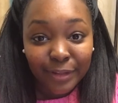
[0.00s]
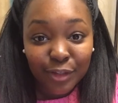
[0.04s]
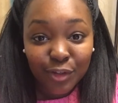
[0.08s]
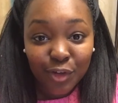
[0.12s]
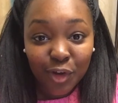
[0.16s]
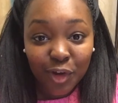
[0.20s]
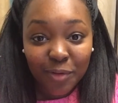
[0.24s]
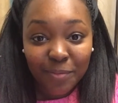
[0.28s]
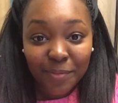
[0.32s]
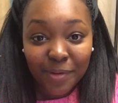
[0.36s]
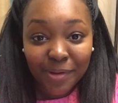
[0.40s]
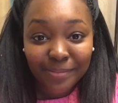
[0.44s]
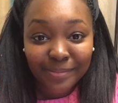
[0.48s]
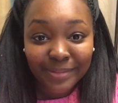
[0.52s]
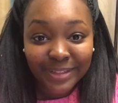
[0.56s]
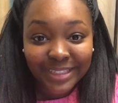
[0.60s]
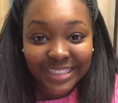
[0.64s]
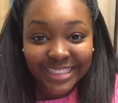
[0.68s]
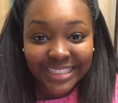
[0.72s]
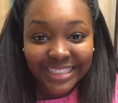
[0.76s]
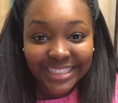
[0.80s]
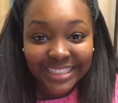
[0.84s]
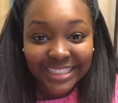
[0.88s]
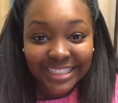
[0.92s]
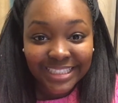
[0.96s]
Sorry mum
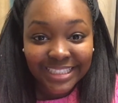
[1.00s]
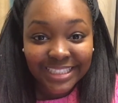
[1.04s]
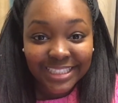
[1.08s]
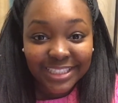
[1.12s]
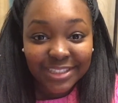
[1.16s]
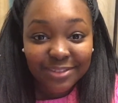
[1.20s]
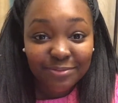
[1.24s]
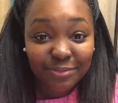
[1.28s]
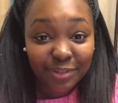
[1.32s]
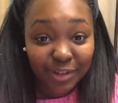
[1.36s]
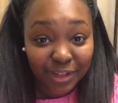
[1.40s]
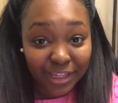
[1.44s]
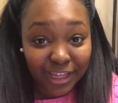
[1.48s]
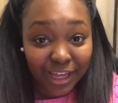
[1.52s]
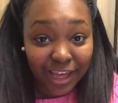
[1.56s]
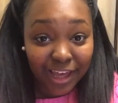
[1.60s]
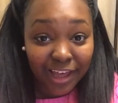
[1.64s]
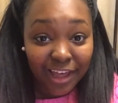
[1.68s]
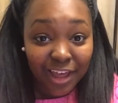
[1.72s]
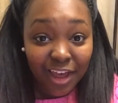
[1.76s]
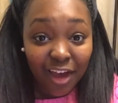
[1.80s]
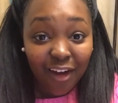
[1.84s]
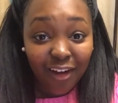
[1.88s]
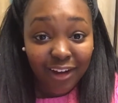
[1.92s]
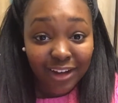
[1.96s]
but
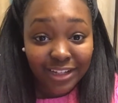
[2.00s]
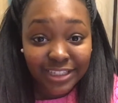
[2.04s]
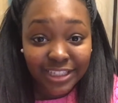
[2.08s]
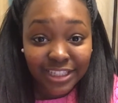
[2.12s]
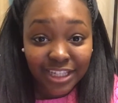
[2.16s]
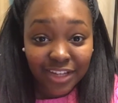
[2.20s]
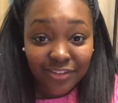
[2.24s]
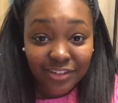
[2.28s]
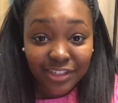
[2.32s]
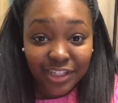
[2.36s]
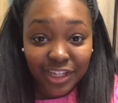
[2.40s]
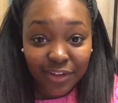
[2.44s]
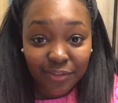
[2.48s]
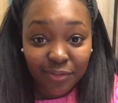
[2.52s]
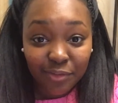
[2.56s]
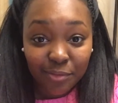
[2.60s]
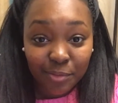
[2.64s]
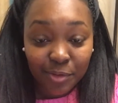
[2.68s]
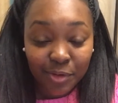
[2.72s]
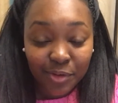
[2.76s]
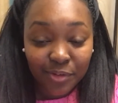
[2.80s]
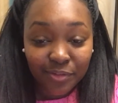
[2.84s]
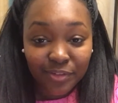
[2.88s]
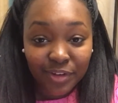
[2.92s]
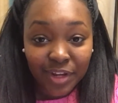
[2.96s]
yeah I had seventeen
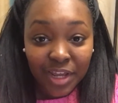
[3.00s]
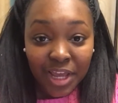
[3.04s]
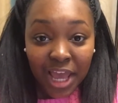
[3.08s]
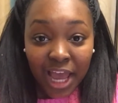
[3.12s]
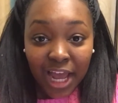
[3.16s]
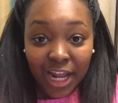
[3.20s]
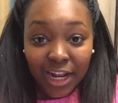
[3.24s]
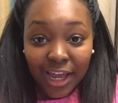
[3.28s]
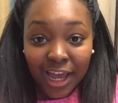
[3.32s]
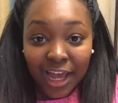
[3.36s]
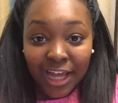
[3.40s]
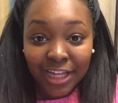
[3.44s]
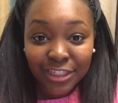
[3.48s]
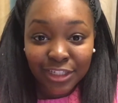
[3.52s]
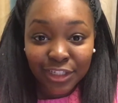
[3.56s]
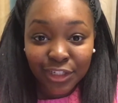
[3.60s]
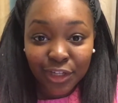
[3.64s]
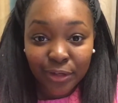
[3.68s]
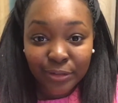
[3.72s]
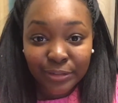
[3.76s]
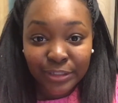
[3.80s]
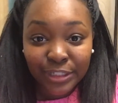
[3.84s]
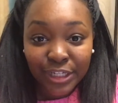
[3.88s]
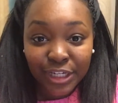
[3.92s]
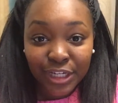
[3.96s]
removed and I had to
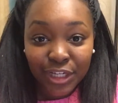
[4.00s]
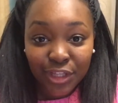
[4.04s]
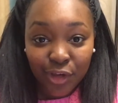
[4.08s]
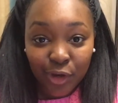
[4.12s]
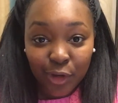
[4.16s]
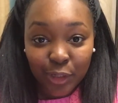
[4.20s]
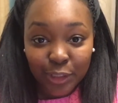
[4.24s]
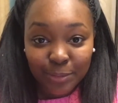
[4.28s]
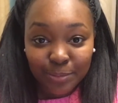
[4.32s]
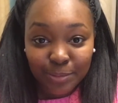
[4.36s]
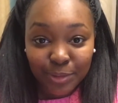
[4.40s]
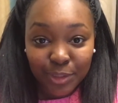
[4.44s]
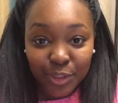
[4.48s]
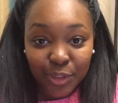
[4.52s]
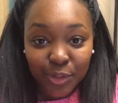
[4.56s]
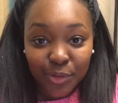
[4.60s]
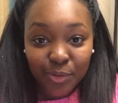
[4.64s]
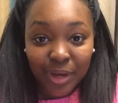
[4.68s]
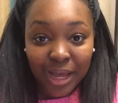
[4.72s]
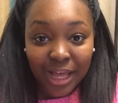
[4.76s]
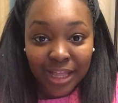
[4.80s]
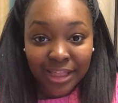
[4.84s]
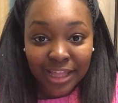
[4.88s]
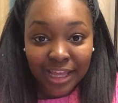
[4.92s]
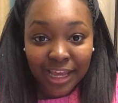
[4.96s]
go to the
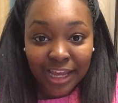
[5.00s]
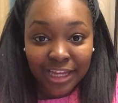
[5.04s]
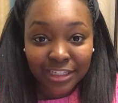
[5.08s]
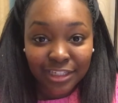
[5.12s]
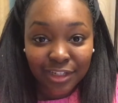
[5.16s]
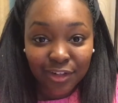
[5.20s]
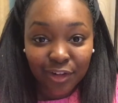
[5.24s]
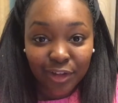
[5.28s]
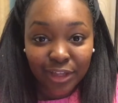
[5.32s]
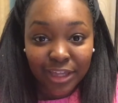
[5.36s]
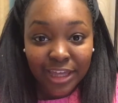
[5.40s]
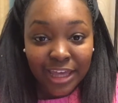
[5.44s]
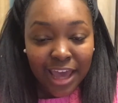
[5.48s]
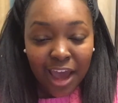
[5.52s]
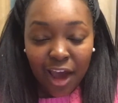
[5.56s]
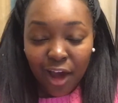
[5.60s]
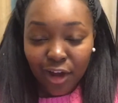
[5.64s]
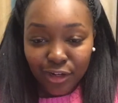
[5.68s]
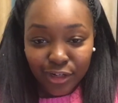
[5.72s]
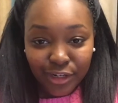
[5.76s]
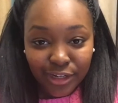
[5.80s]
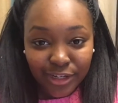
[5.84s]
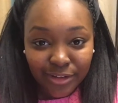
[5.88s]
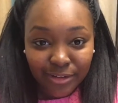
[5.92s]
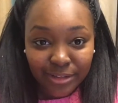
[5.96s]
hospital and they had to like
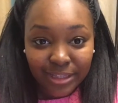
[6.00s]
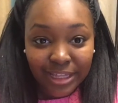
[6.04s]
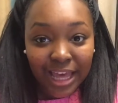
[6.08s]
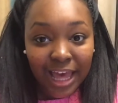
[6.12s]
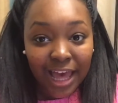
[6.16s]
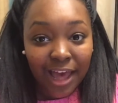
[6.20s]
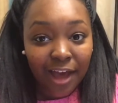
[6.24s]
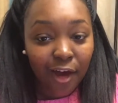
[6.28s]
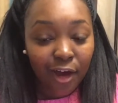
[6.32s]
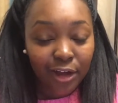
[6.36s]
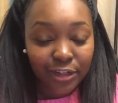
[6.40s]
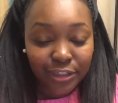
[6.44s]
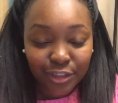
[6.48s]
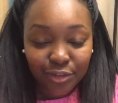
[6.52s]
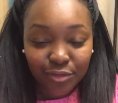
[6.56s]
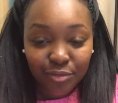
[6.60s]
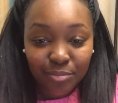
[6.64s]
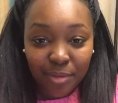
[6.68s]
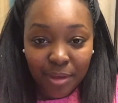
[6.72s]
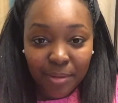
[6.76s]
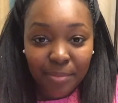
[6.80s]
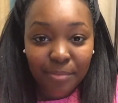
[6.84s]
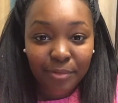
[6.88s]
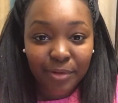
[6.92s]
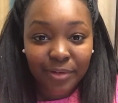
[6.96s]
I don't yeah I just
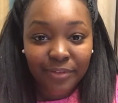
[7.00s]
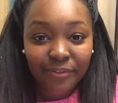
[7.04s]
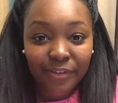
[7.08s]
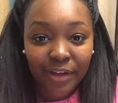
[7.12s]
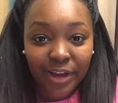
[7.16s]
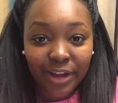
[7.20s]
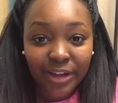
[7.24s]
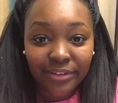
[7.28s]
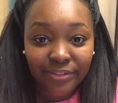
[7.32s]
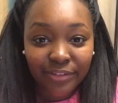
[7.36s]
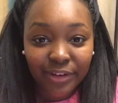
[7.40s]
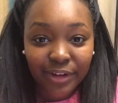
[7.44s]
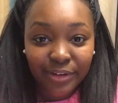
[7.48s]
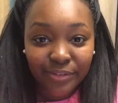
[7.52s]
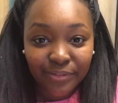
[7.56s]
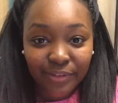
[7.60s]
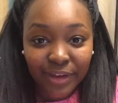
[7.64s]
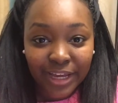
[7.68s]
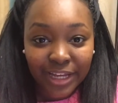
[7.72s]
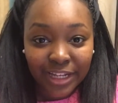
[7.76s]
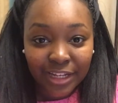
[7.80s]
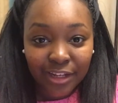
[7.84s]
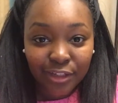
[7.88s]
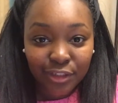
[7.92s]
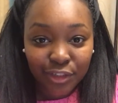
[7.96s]
remember it very very
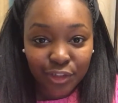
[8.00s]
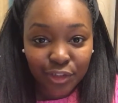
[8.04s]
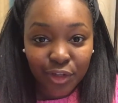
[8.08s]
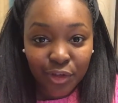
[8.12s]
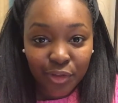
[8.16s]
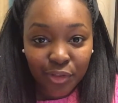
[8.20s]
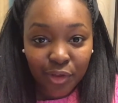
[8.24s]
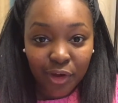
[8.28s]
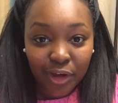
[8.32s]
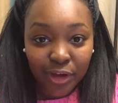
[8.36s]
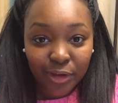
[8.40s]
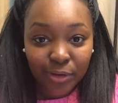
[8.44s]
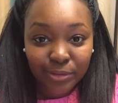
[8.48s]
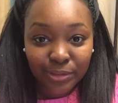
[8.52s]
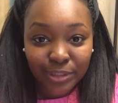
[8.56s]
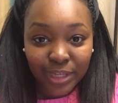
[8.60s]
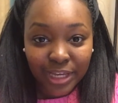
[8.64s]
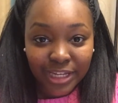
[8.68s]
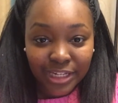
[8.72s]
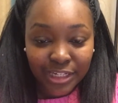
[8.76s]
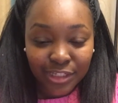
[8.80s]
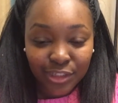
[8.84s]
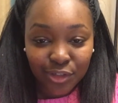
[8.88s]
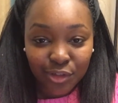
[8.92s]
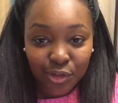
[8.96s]
vaguely I just know that I got
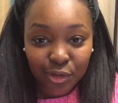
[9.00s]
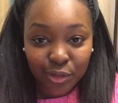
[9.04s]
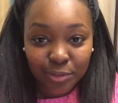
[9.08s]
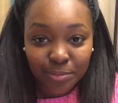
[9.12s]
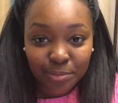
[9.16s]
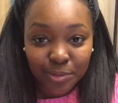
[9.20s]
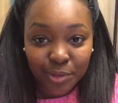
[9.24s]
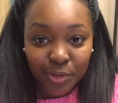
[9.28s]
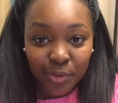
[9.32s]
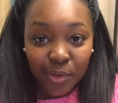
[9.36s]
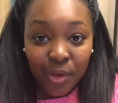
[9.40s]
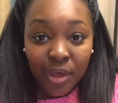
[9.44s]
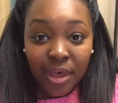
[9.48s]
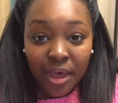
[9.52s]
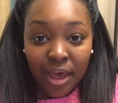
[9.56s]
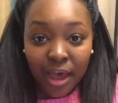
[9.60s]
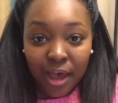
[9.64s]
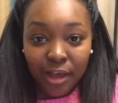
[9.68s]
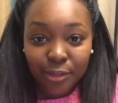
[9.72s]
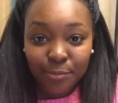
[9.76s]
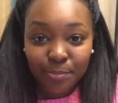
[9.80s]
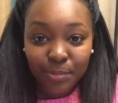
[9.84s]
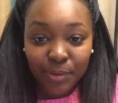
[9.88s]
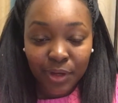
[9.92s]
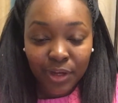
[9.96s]
taken into the hospital
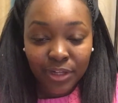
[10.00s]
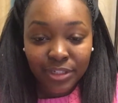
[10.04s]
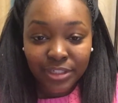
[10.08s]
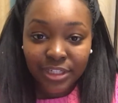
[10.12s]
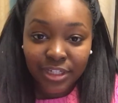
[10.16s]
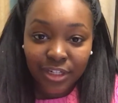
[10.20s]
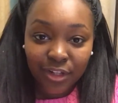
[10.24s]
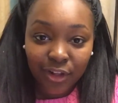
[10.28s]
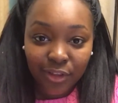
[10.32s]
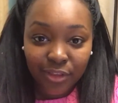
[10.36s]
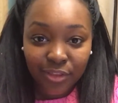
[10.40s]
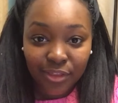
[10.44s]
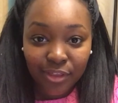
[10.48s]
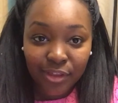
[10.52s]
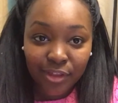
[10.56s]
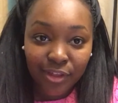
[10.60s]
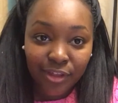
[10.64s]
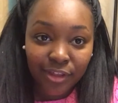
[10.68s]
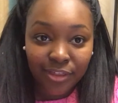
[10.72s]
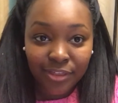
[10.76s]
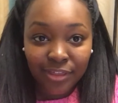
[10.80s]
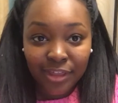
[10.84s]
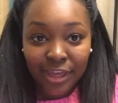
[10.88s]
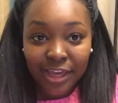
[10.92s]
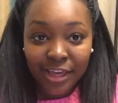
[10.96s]
I was put under like
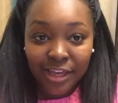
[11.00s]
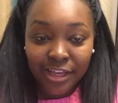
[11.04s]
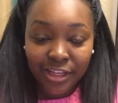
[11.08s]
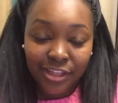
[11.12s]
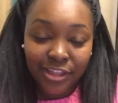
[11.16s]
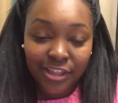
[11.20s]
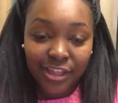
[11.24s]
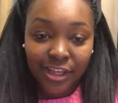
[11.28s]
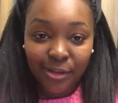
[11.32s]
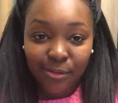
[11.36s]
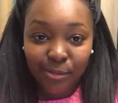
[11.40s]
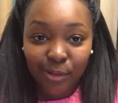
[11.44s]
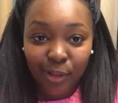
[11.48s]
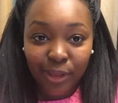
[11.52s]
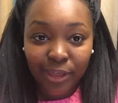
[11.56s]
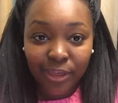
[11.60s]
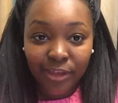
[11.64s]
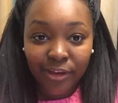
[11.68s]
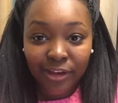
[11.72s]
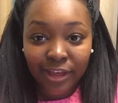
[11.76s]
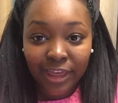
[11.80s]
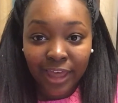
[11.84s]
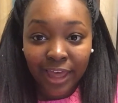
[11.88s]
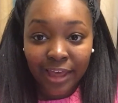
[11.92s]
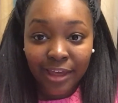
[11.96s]
the thing and they were
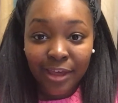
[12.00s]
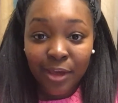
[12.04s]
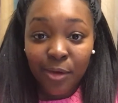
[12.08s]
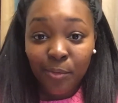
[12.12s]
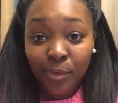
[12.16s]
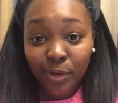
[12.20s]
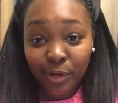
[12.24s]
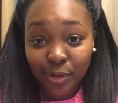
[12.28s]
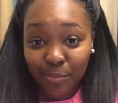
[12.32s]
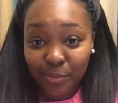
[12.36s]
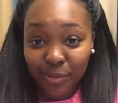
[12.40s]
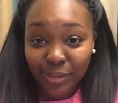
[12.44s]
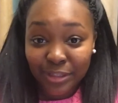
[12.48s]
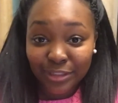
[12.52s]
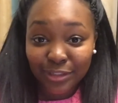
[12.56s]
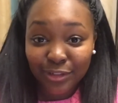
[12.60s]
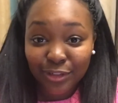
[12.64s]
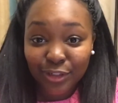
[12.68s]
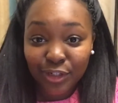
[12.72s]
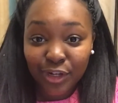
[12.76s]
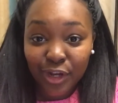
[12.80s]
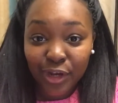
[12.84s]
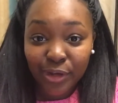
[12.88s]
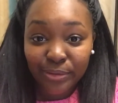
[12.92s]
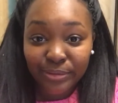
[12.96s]
like okay we're gonna put this
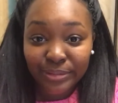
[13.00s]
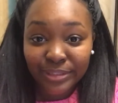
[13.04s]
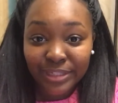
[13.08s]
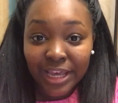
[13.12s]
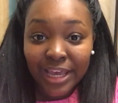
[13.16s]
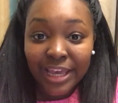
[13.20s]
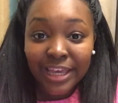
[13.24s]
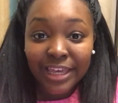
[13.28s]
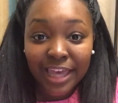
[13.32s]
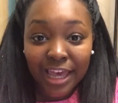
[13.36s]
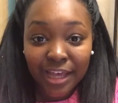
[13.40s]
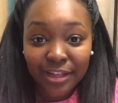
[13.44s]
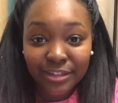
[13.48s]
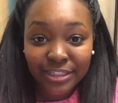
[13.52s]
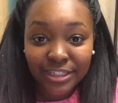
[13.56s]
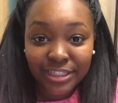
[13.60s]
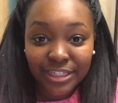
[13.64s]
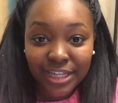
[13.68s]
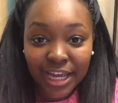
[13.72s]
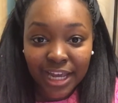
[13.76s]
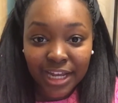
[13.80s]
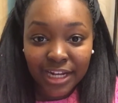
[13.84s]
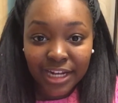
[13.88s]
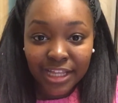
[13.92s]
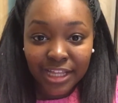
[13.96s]
on your nose count to
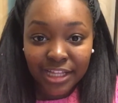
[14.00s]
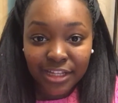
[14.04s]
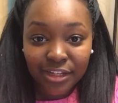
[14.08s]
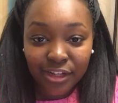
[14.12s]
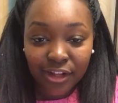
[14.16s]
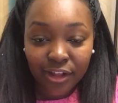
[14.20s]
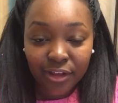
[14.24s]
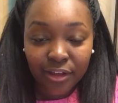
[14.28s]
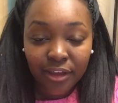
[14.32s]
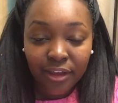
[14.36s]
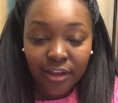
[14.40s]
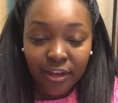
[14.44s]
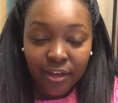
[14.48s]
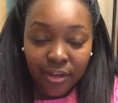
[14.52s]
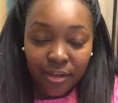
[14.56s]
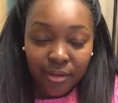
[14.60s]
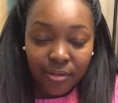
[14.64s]
ten and then you're like